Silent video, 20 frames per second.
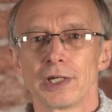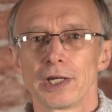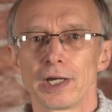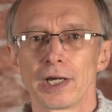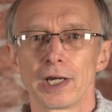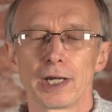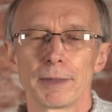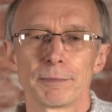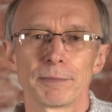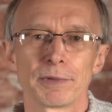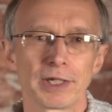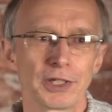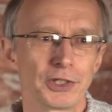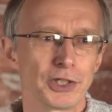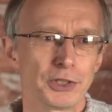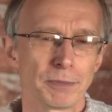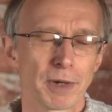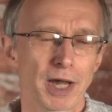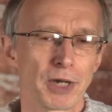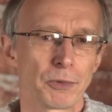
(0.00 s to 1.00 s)
and
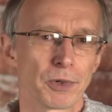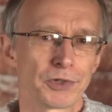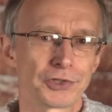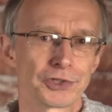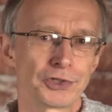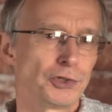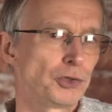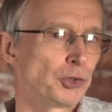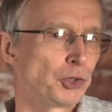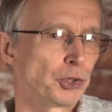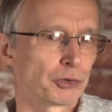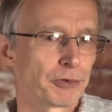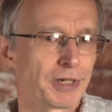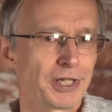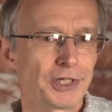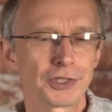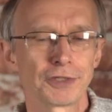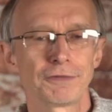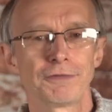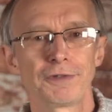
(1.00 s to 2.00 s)
you might want to do your
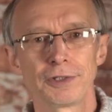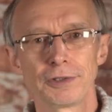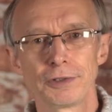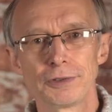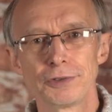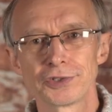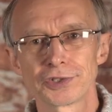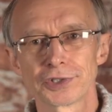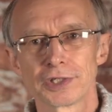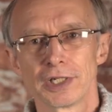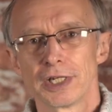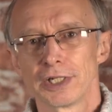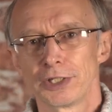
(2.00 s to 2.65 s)
interviews,